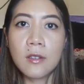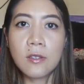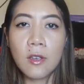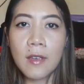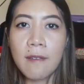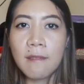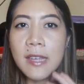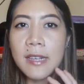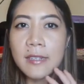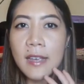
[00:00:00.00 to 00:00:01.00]
so
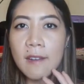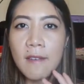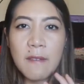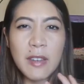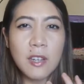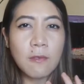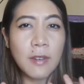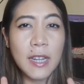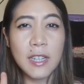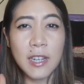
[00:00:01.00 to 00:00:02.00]
everything's kind of having to
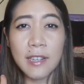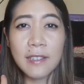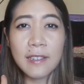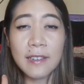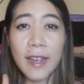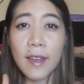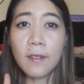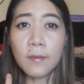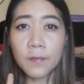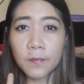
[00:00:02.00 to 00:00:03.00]
readjust now.